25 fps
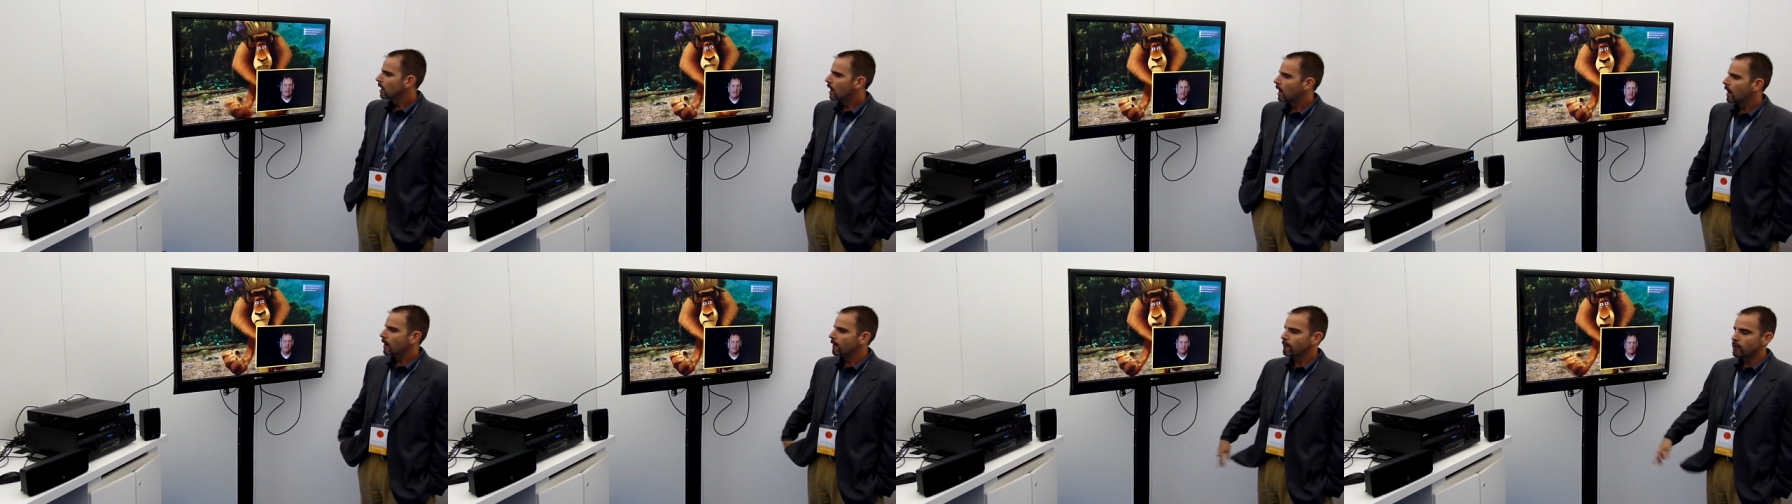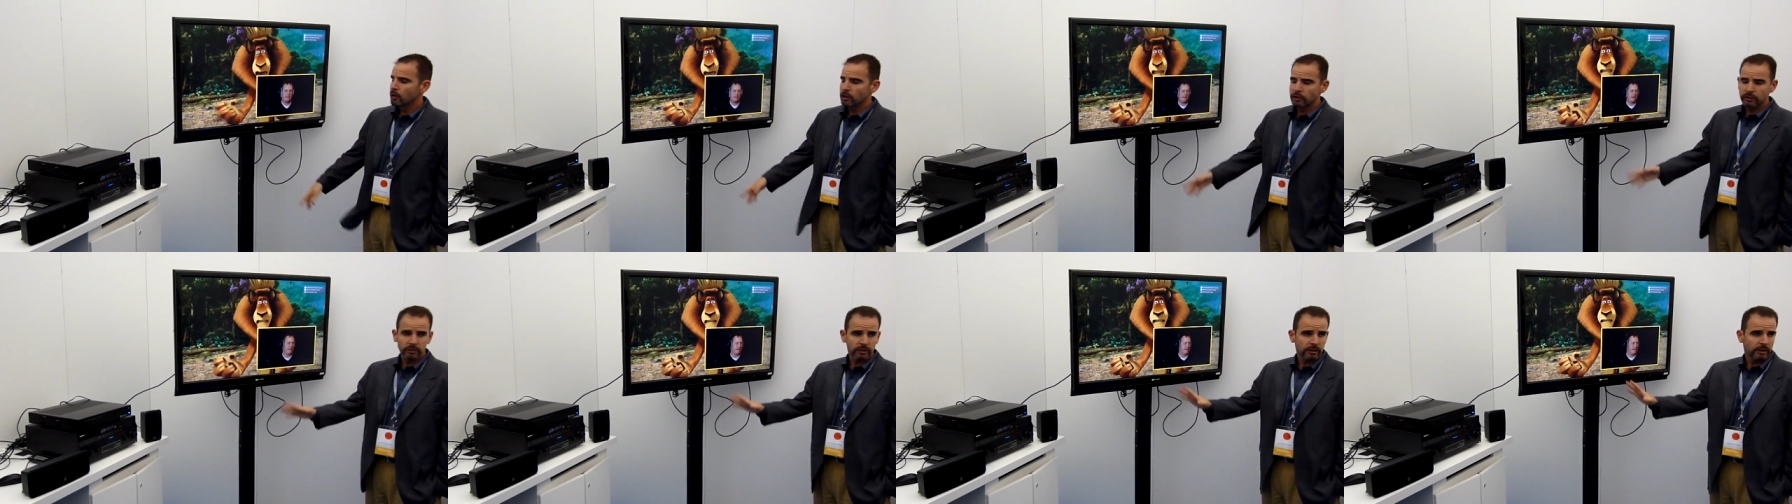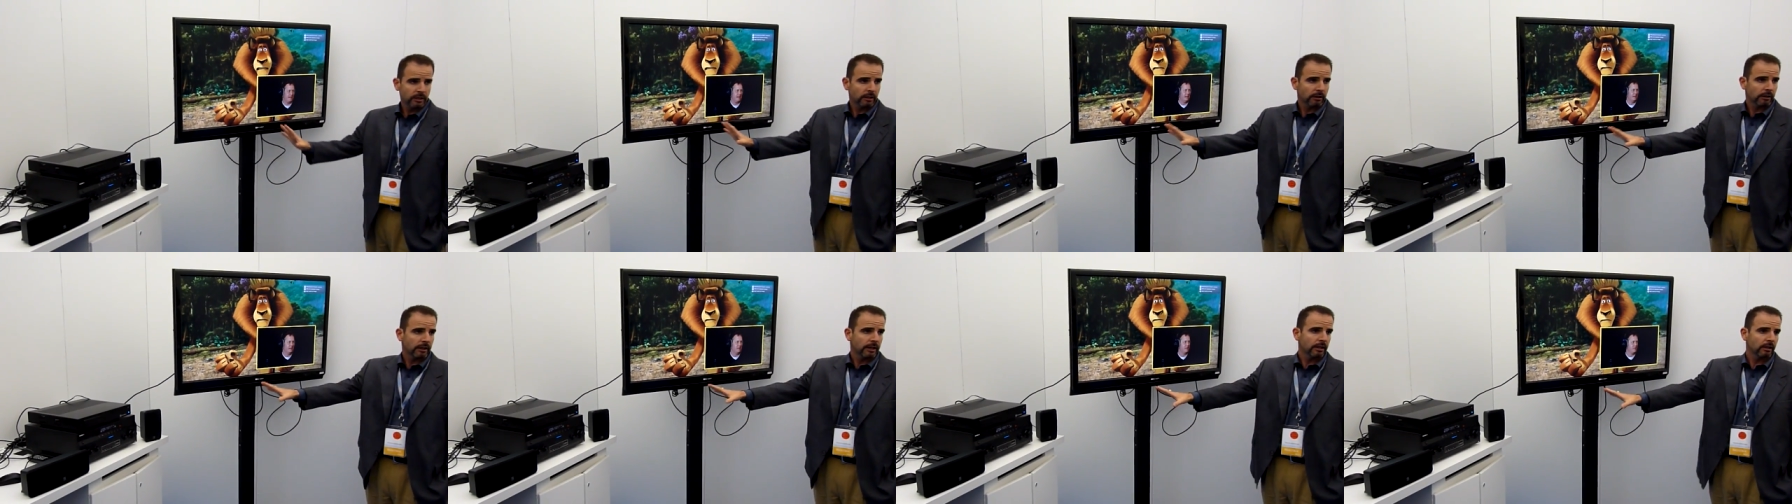Uh, first
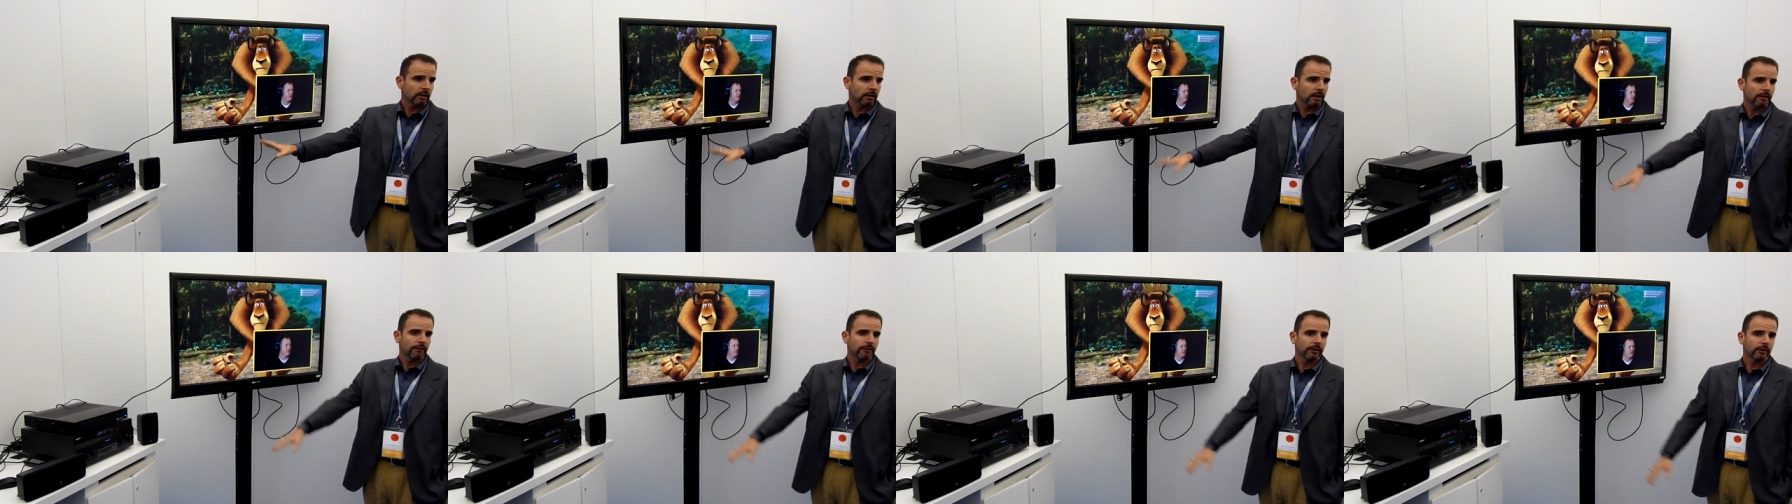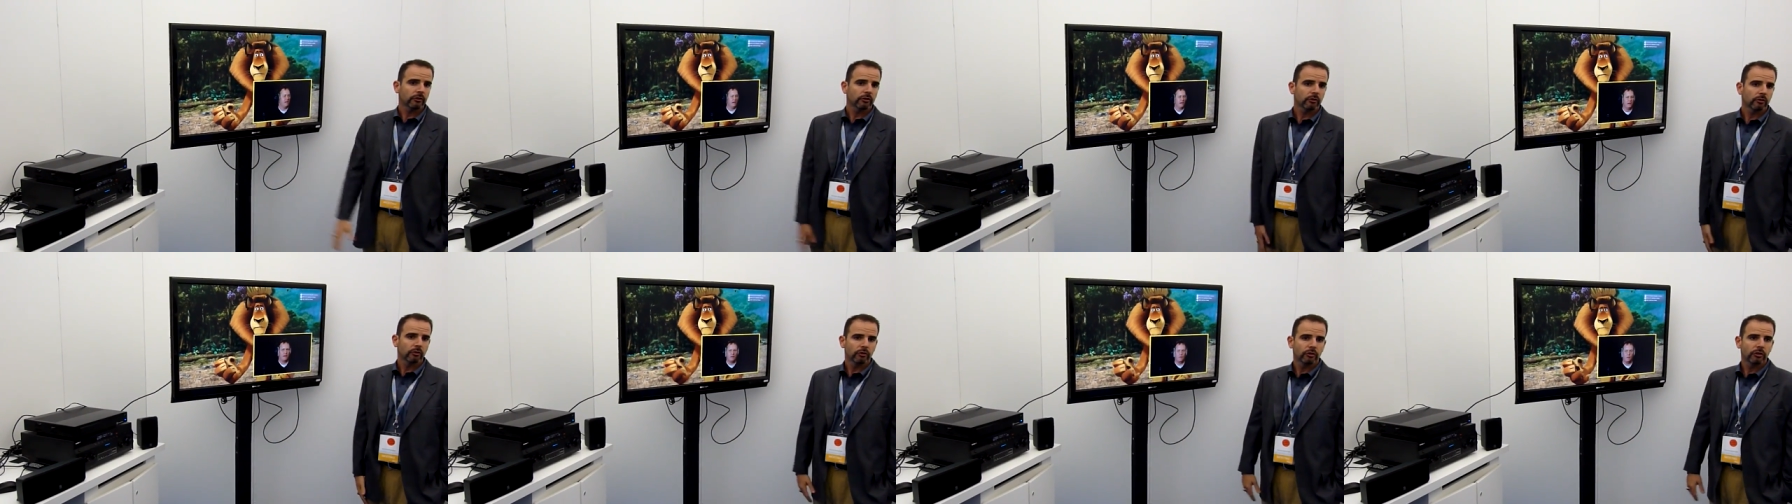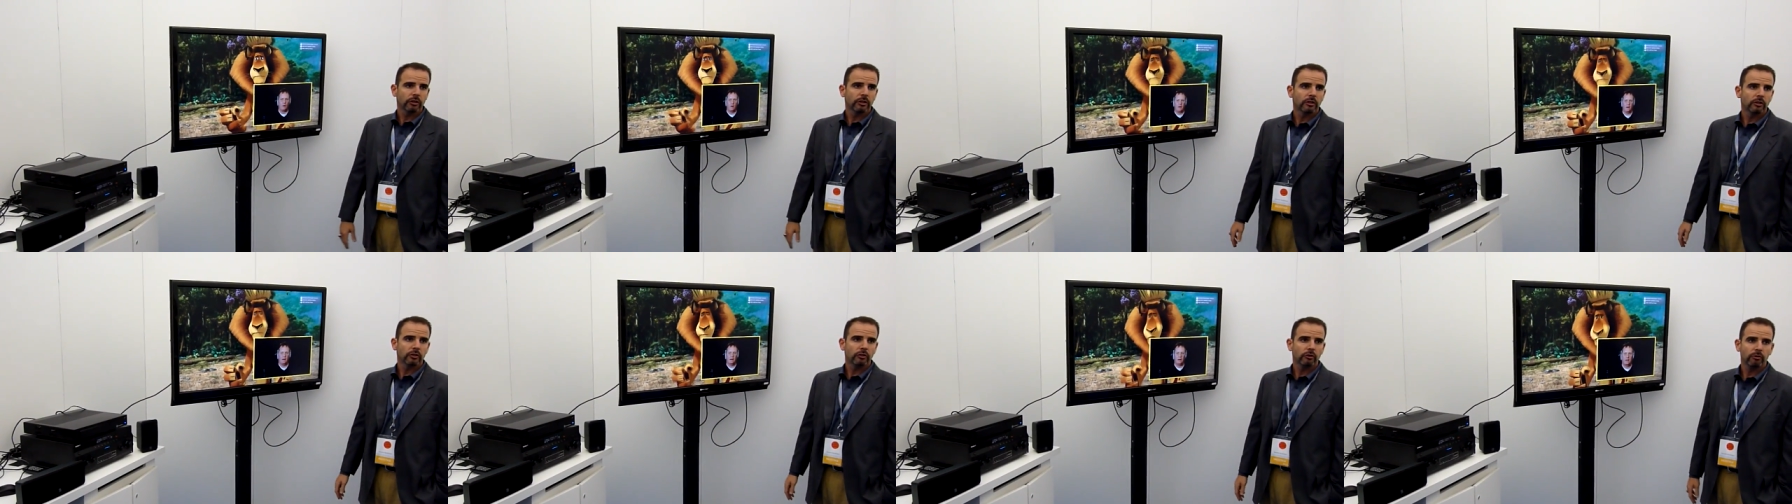integrated graphics
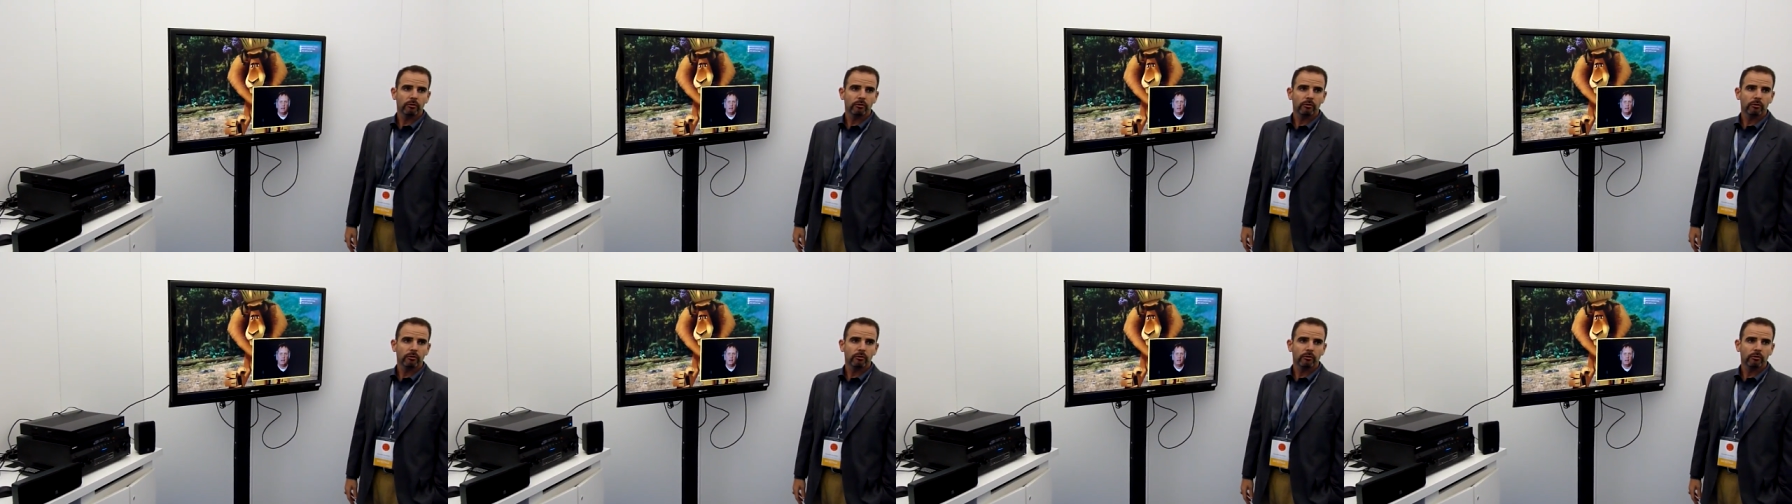solution to do